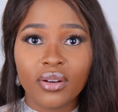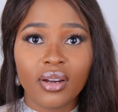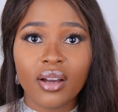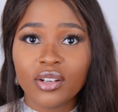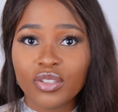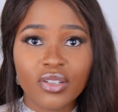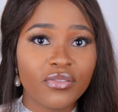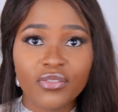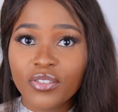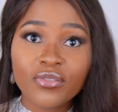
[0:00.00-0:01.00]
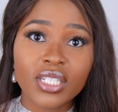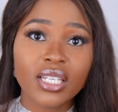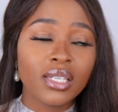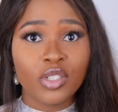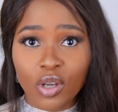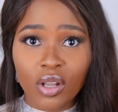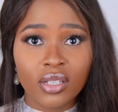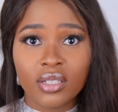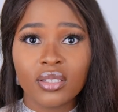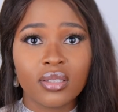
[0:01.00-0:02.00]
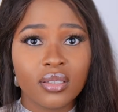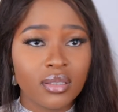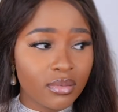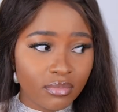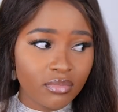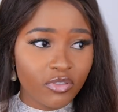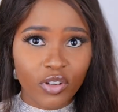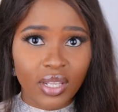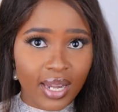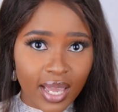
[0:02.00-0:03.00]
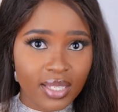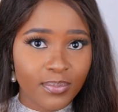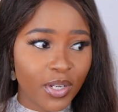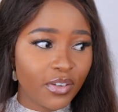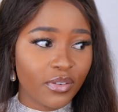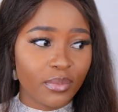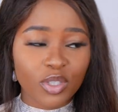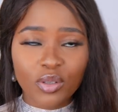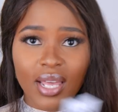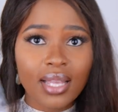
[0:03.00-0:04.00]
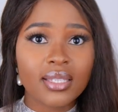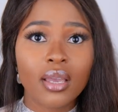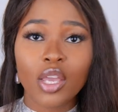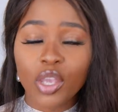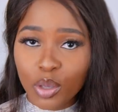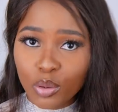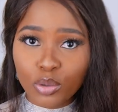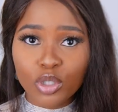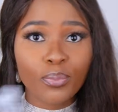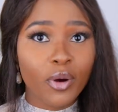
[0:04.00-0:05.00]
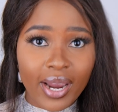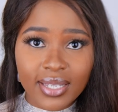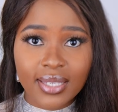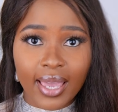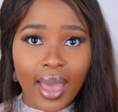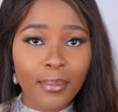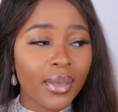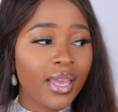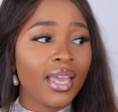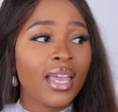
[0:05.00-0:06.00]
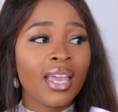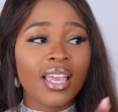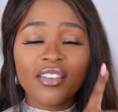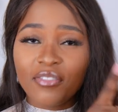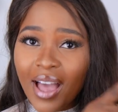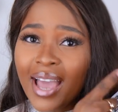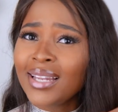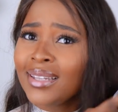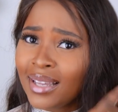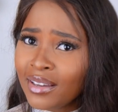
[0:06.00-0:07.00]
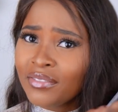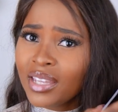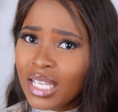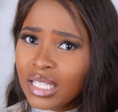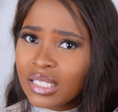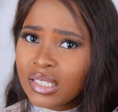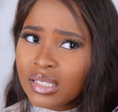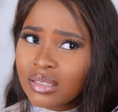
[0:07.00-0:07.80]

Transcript: or one hundred fifty dollars for the Nest Perfumes. So that's a huge price gap. If I love these,